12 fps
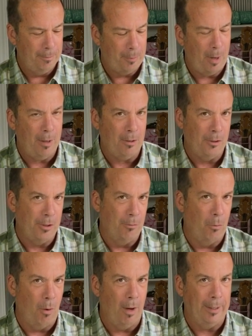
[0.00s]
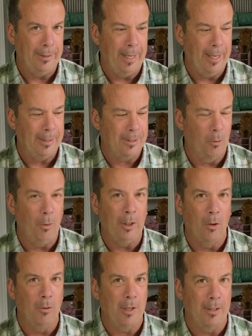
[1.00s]
bottles of wine that when it
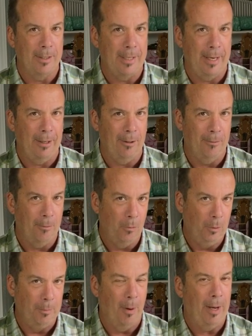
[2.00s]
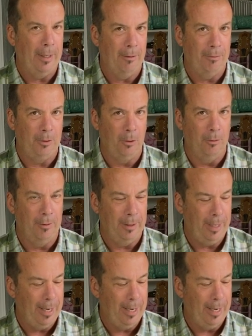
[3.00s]
goes on sale, we buy a few of it.